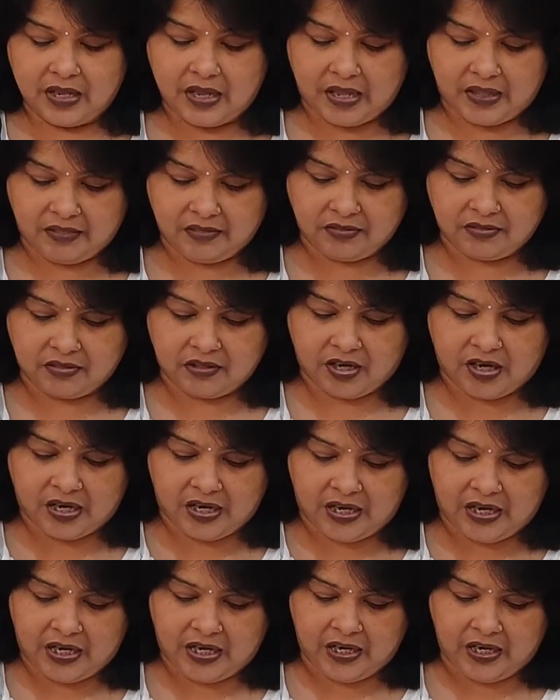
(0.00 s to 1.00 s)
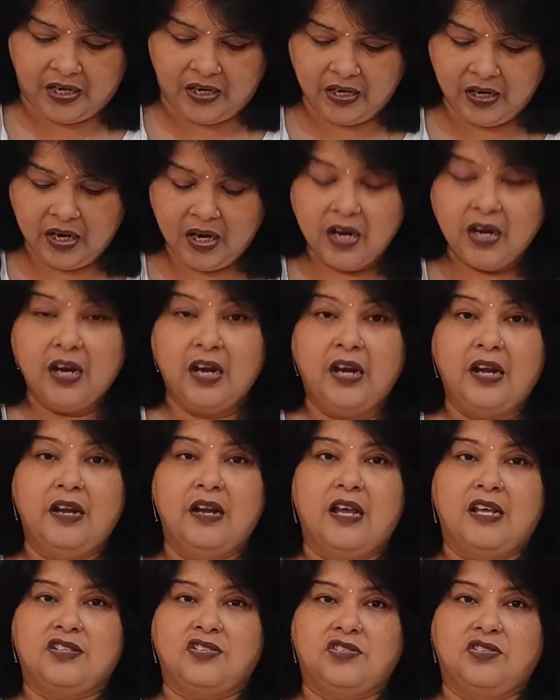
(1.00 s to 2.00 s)
And thirdly,
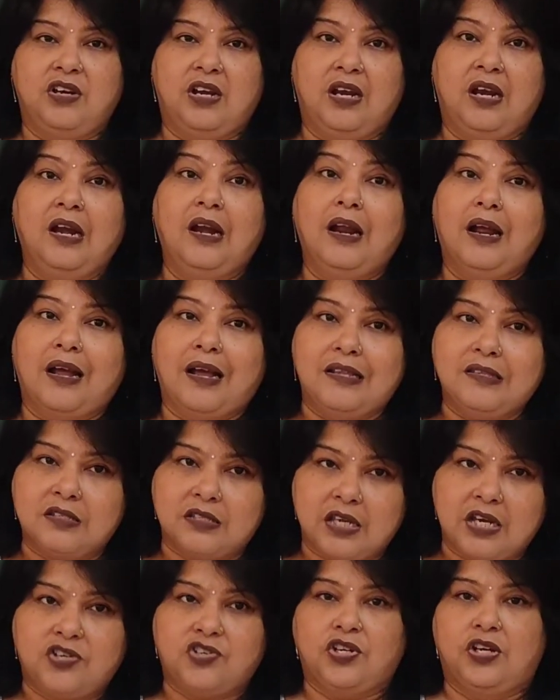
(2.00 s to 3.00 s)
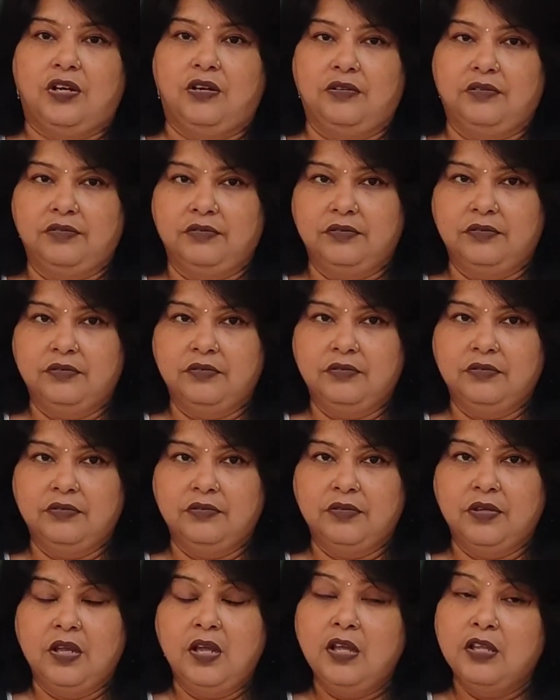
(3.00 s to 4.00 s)
industrial concession.
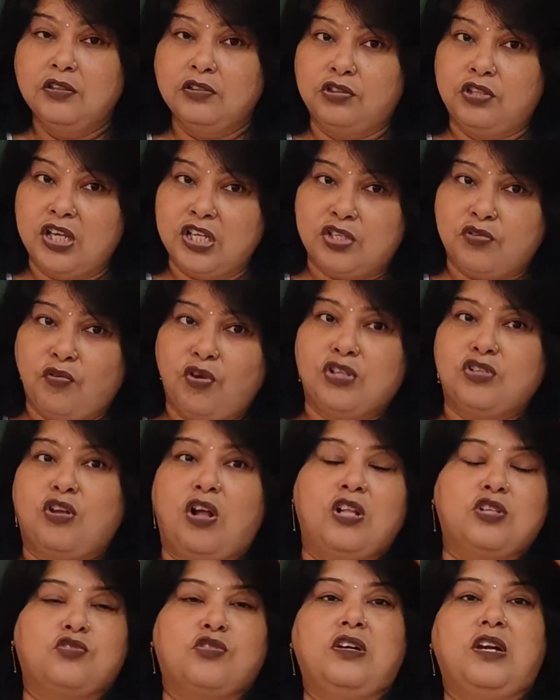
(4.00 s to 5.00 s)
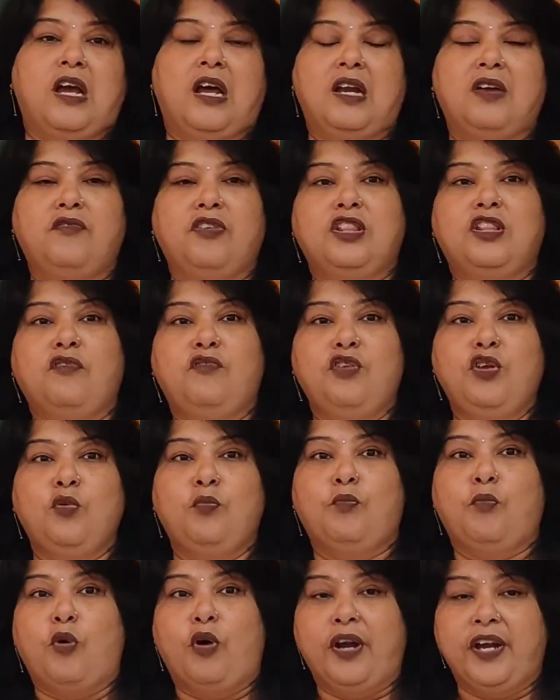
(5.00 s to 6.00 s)
This was also done with the
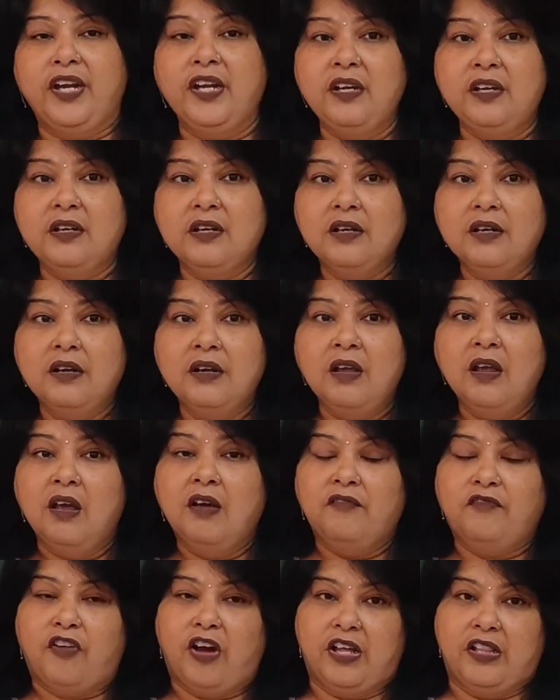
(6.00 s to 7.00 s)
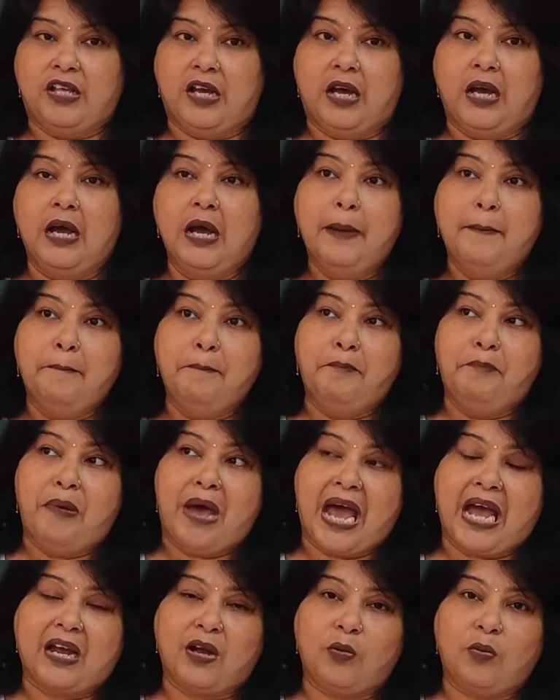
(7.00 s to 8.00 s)
viewpoint for the
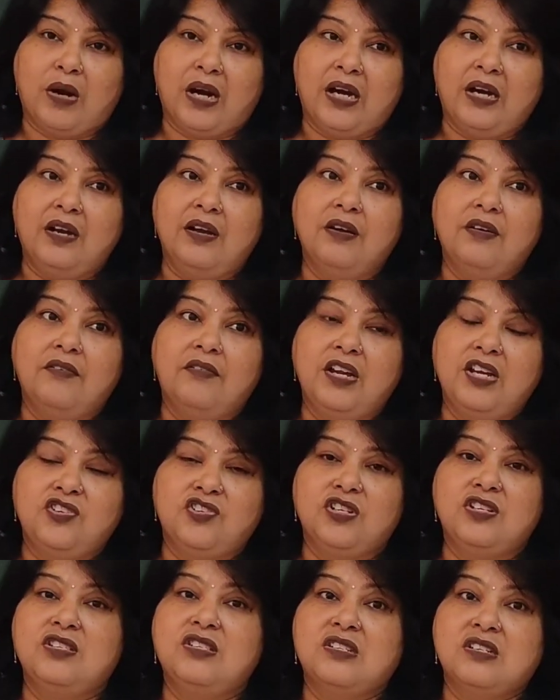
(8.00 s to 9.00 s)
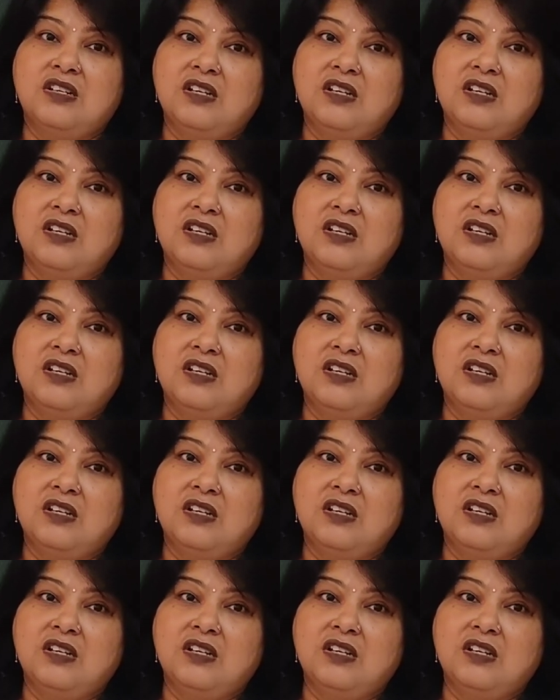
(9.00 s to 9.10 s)
backward regions